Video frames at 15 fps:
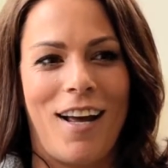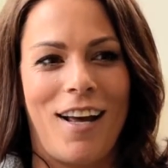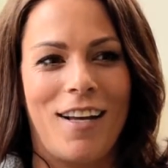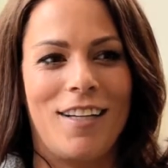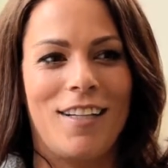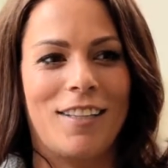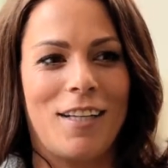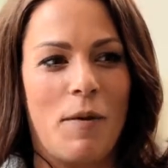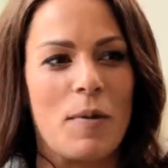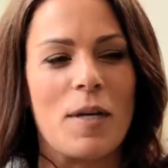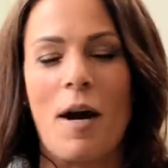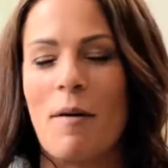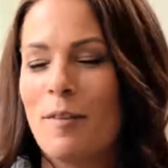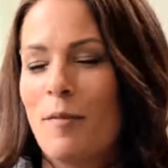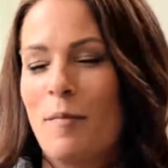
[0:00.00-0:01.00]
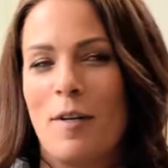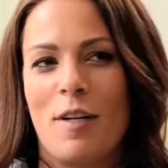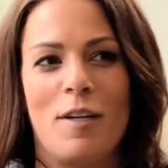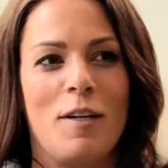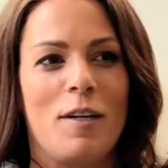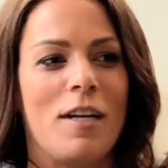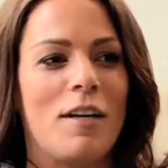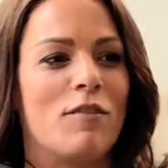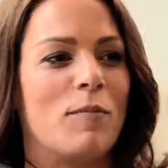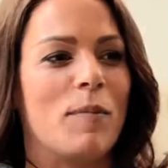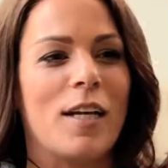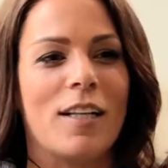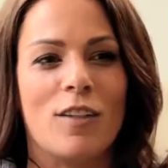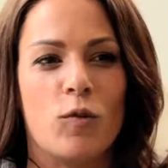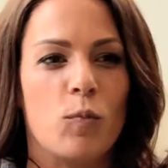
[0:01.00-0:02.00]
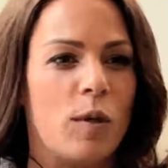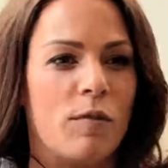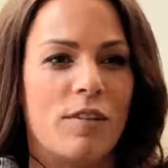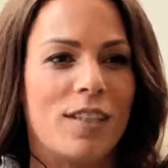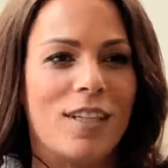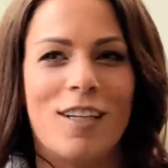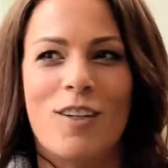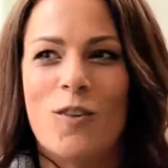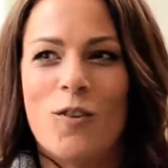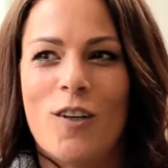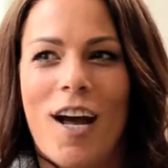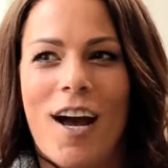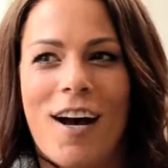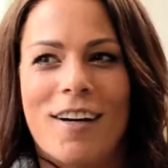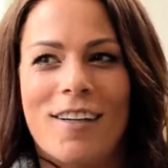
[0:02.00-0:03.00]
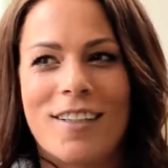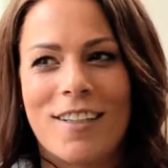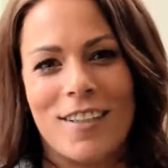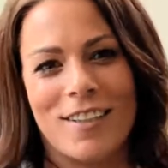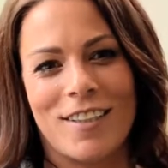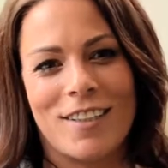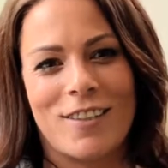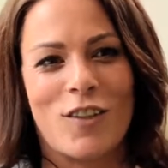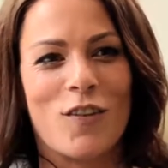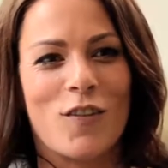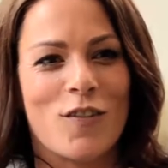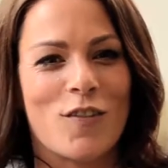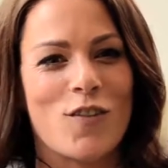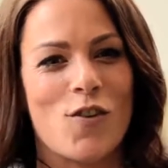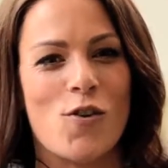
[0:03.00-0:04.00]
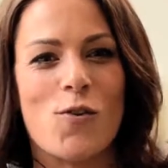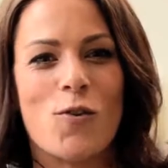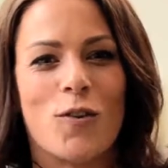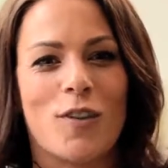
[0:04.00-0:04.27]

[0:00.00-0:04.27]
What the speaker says: It becomes a bit, it gives me a little bit of a giggle now. Yeah. It's sort of cool.